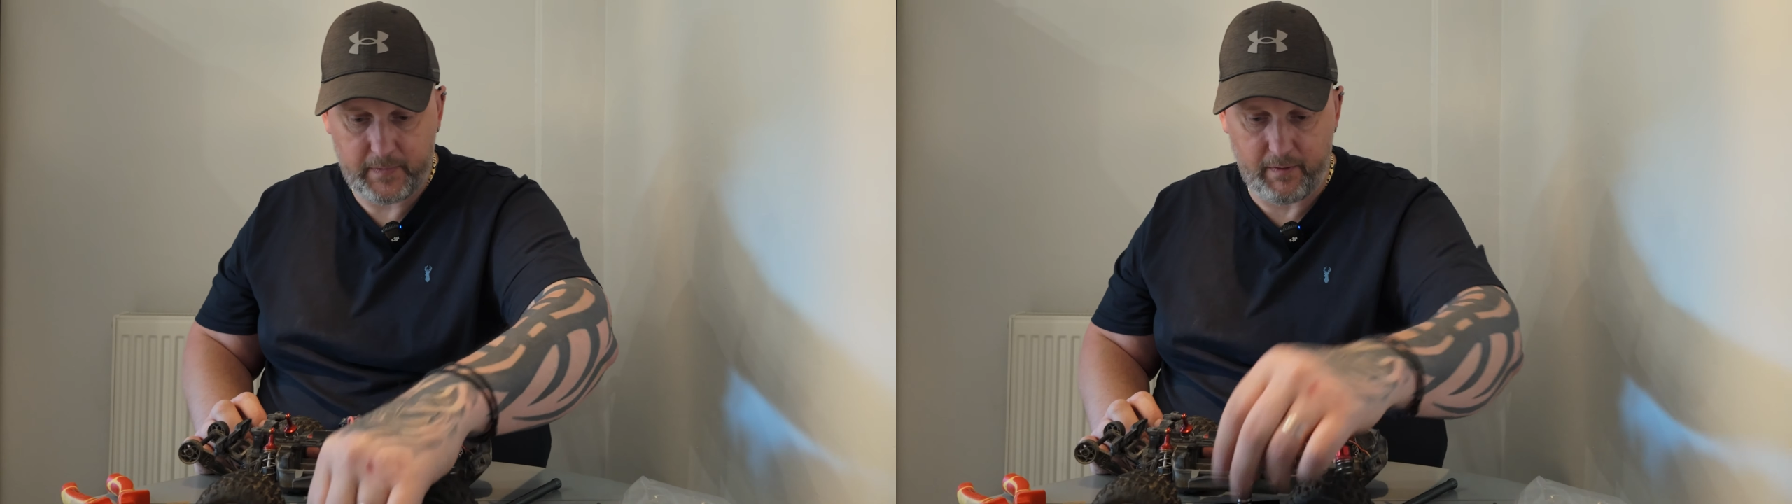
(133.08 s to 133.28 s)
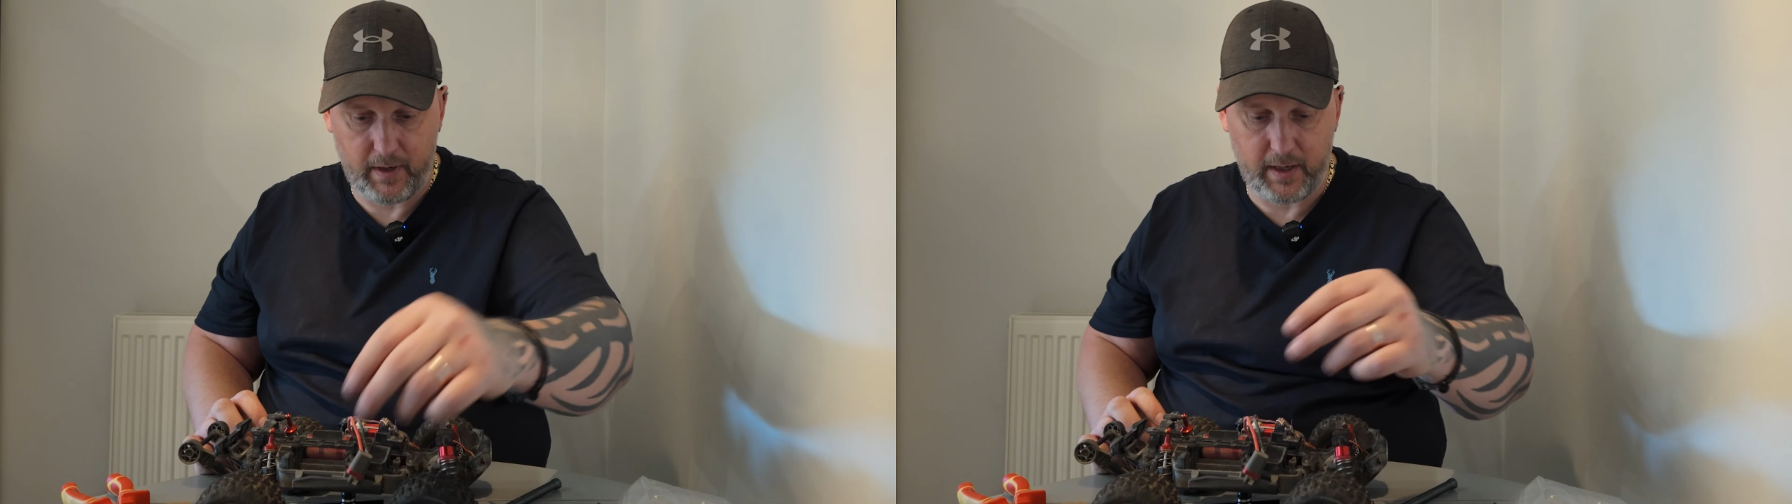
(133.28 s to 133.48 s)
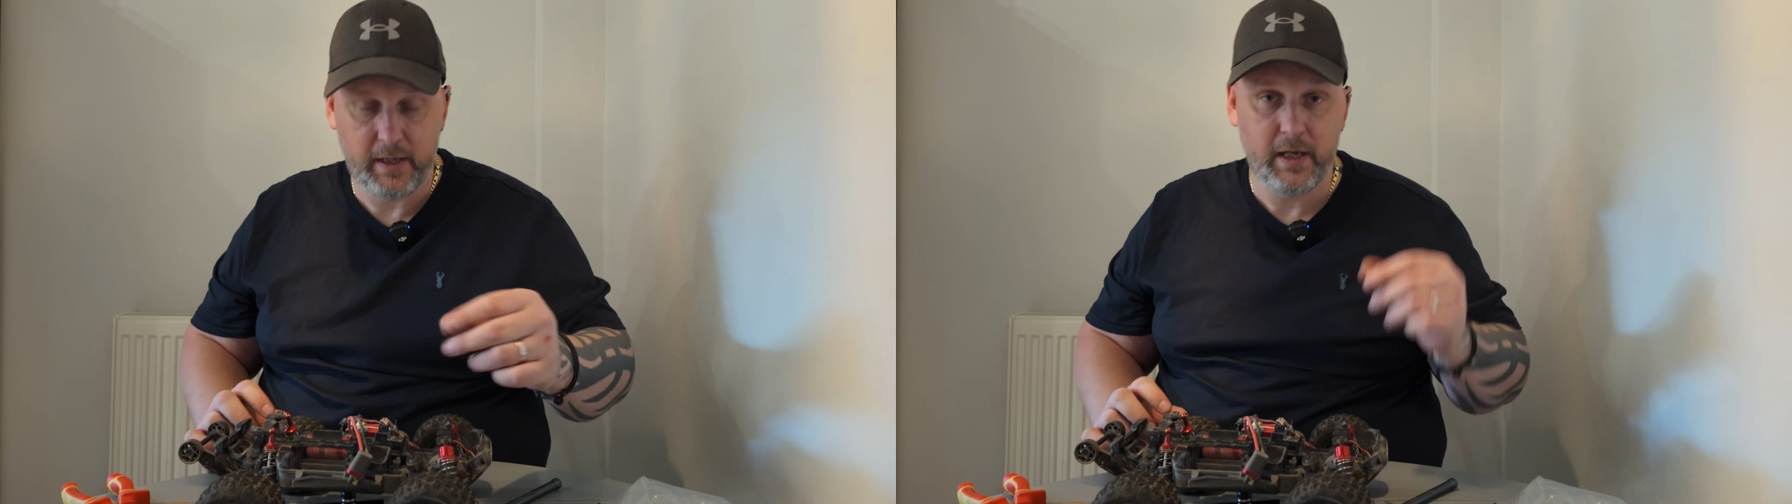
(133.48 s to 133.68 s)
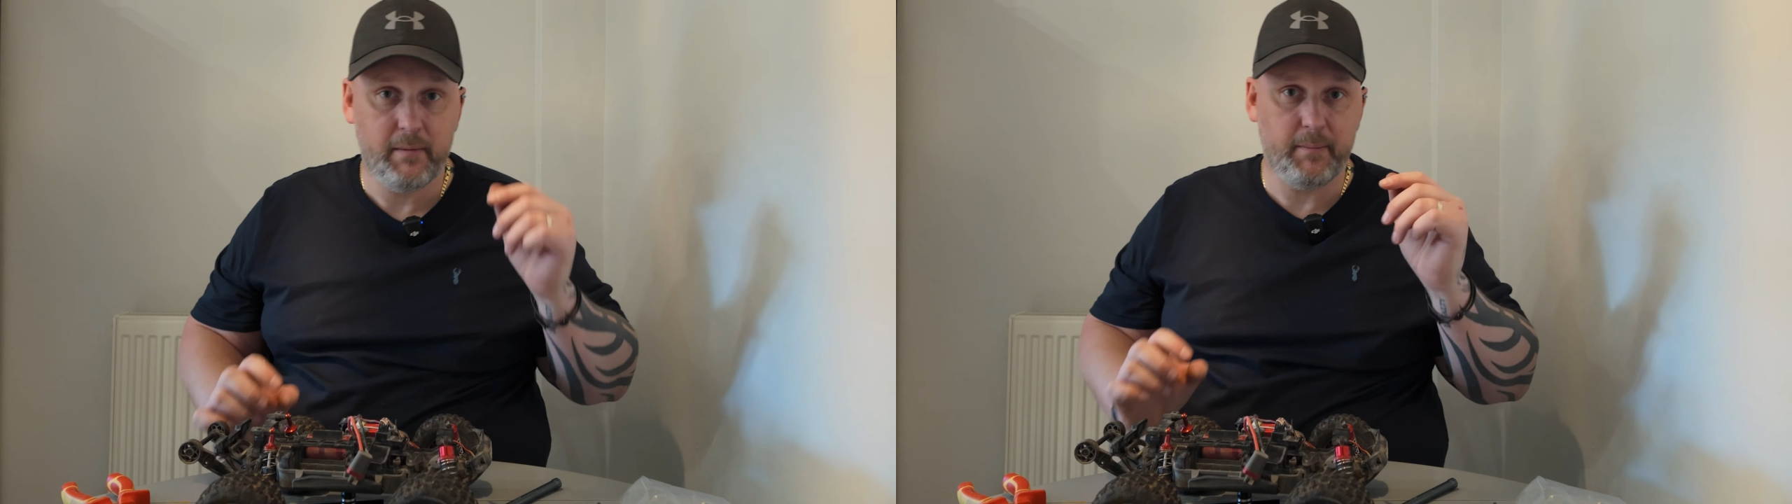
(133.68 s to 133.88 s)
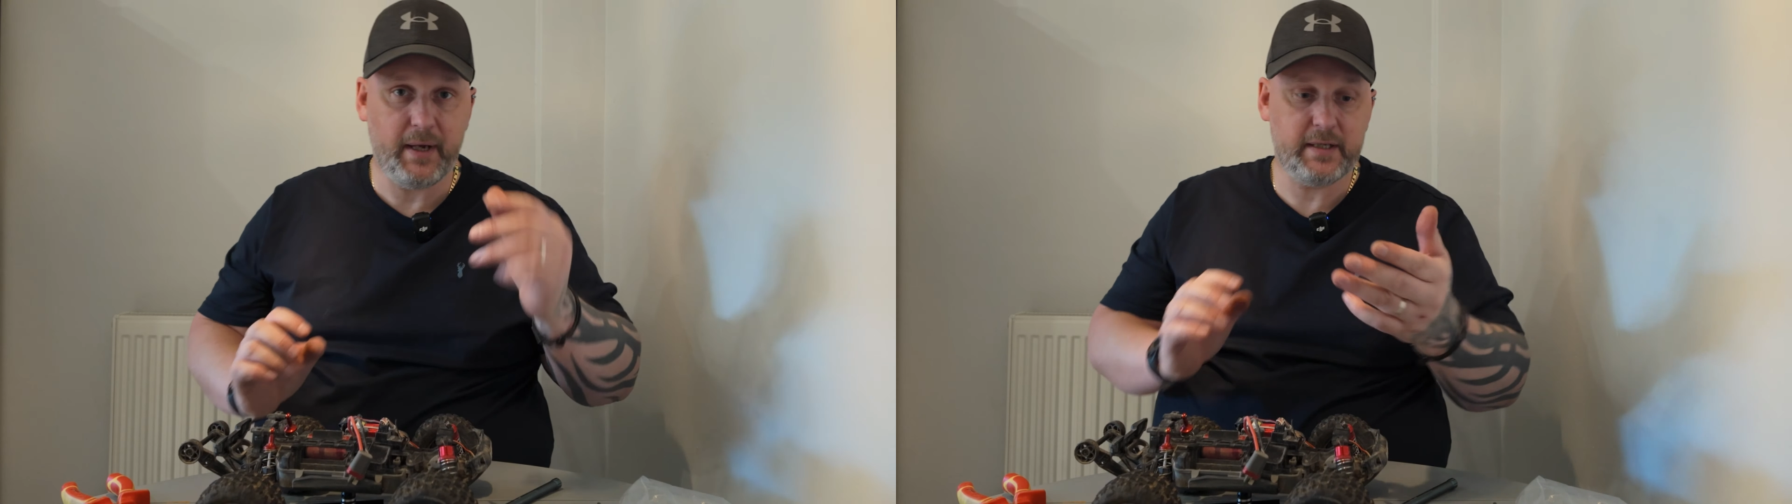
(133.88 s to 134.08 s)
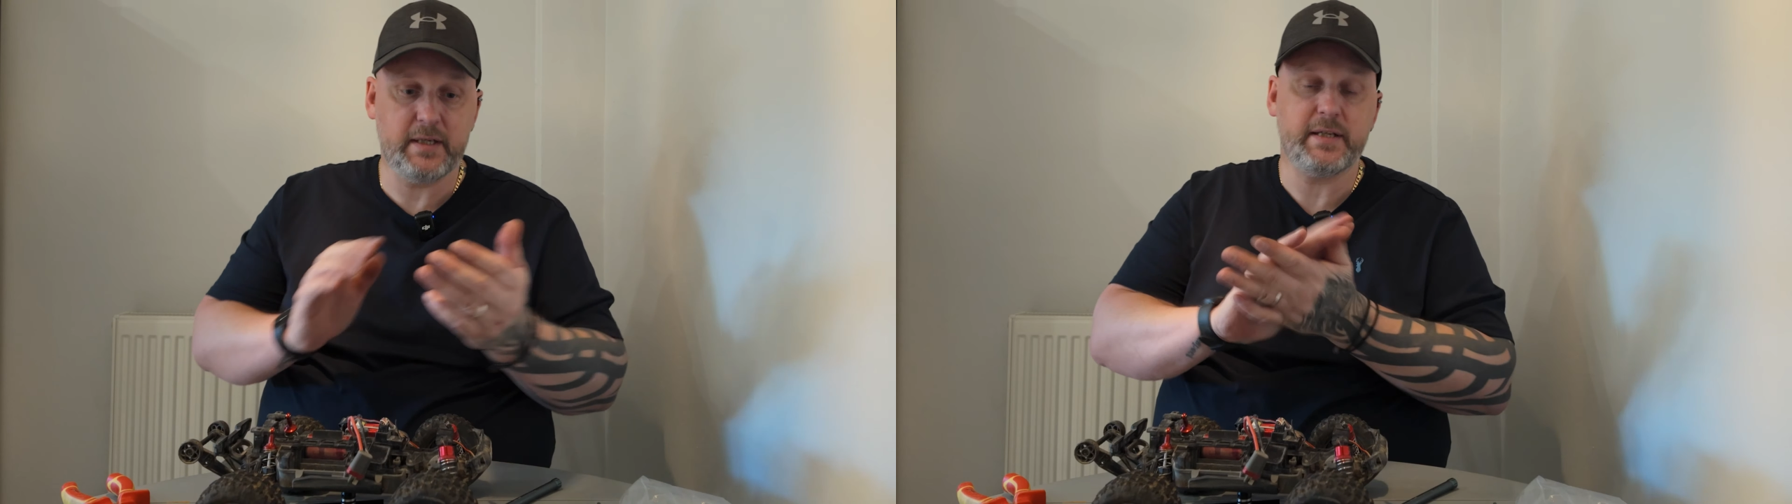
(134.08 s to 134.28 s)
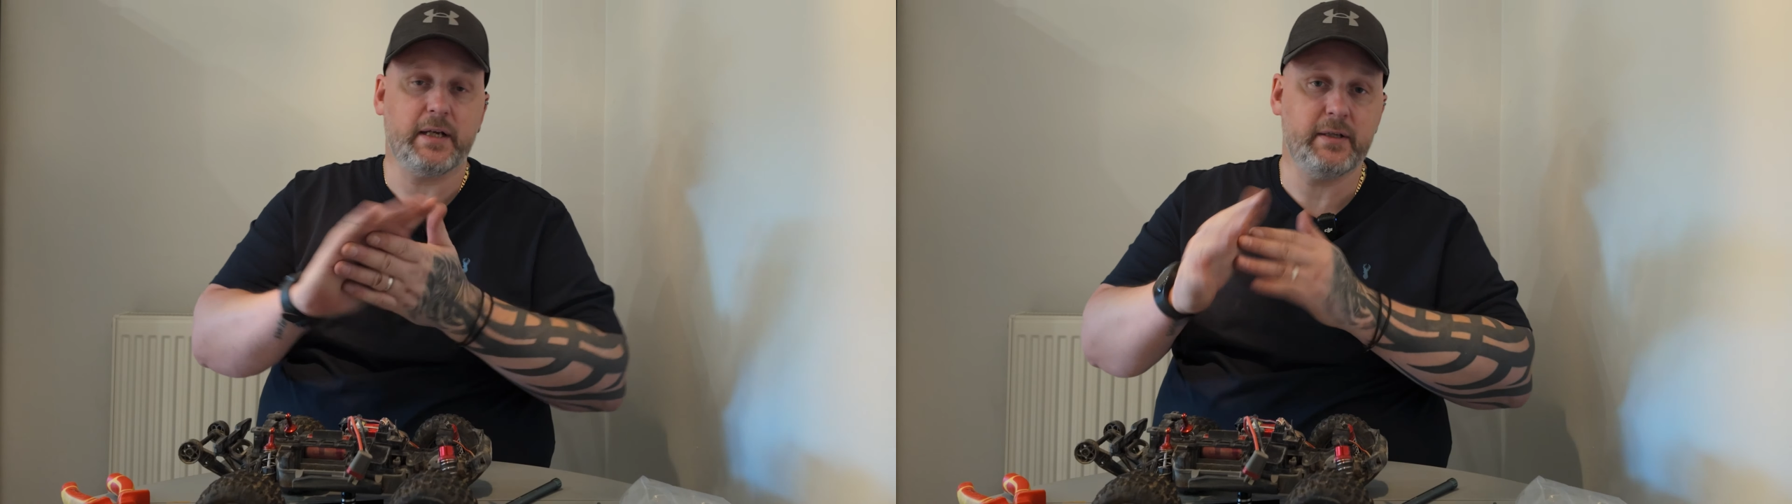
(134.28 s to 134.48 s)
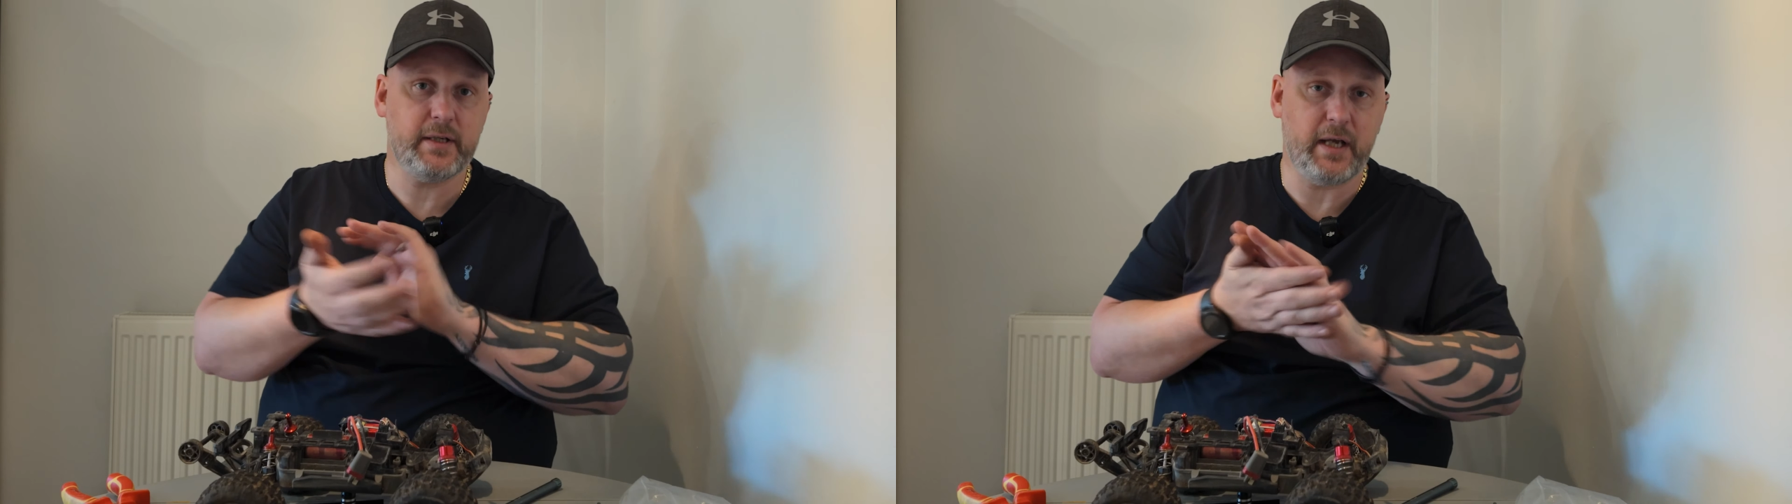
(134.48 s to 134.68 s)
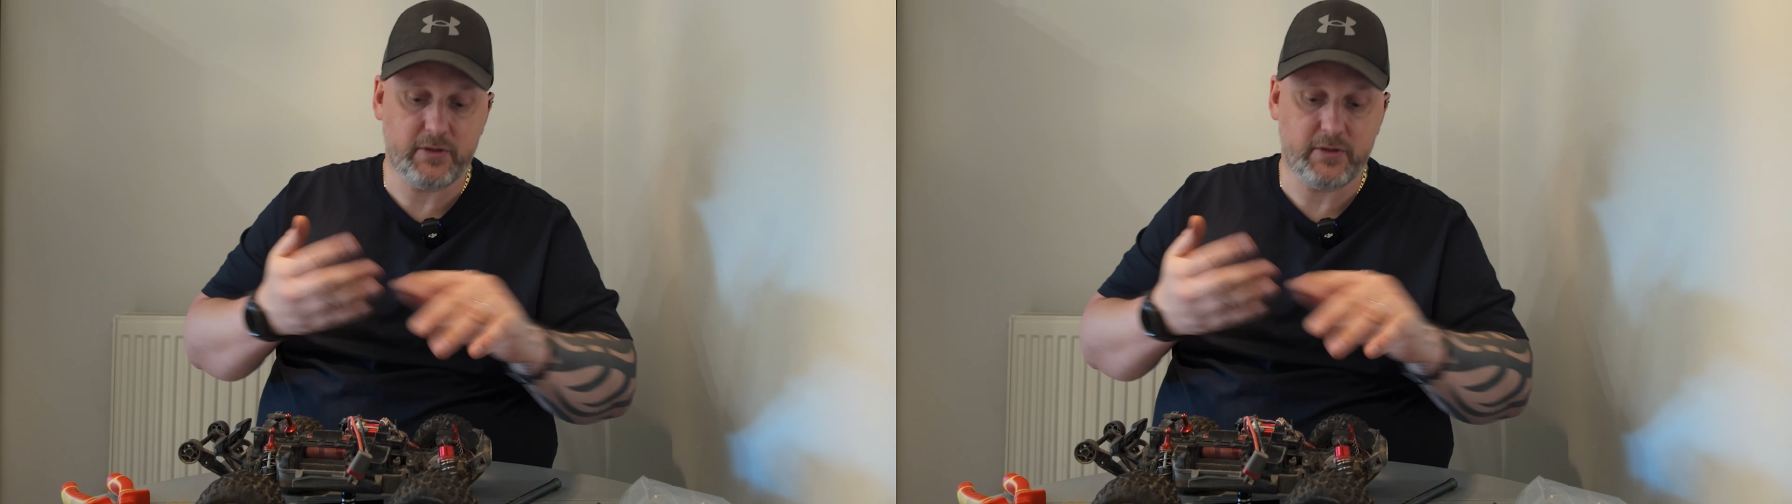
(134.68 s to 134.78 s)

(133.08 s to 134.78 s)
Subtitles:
Right, back in a second.